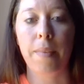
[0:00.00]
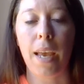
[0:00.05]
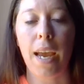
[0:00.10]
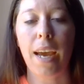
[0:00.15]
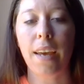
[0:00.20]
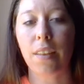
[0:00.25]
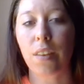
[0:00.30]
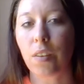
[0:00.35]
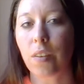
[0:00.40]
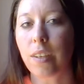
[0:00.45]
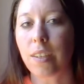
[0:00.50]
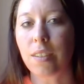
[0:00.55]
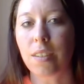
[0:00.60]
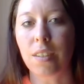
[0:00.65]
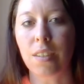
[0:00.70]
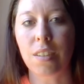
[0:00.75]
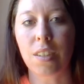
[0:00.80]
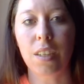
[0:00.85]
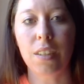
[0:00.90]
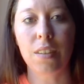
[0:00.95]
athletes
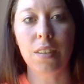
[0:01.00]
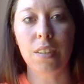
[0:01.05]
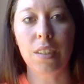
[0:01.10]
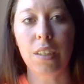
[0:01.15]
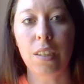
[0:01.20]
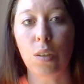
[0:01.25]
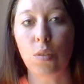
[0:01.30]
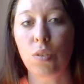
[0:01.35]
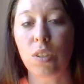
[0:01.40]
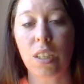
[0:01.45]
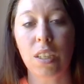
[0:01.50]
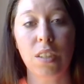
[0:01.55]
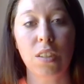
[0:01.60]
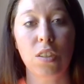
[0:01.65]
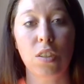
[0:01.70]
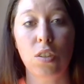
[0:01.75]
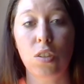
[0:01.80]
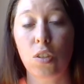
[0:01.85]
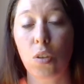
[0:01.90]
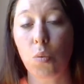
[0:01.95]
and suddenly those
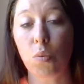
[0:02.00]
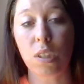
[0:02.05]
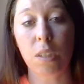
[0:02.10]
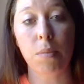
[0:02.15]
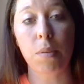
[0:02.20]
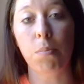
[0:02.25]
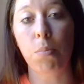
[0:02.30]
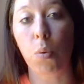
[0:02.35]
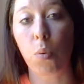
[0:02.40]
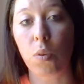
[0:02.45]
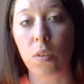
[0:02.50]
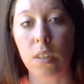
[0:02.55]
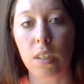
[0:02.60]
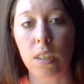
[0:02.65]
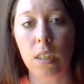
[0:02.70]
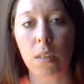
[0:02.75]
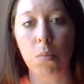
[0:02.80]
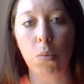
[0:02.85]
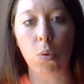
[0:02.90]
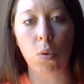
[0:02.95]
things don't seem important
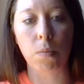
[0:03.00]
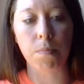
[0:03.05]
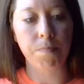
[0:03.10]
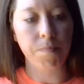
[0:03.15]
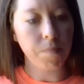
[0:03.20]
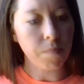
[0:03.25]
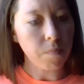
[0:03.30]
anymore.